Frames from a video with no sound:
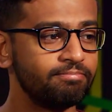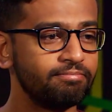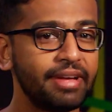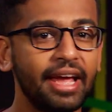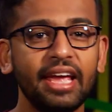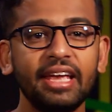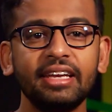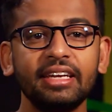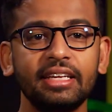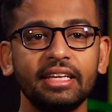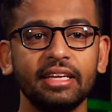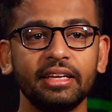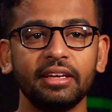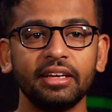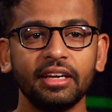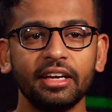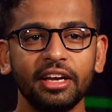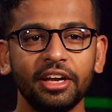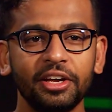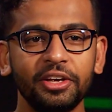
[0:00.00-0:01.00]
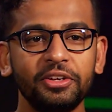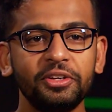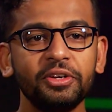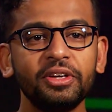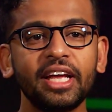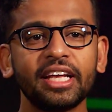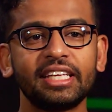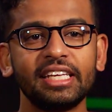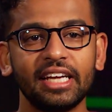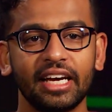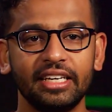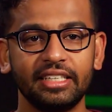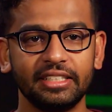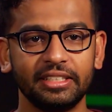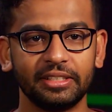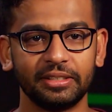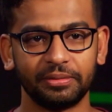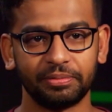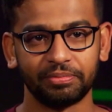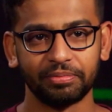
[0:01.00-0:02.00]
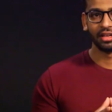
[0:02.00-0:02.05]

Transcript: Hindi. You get the idea.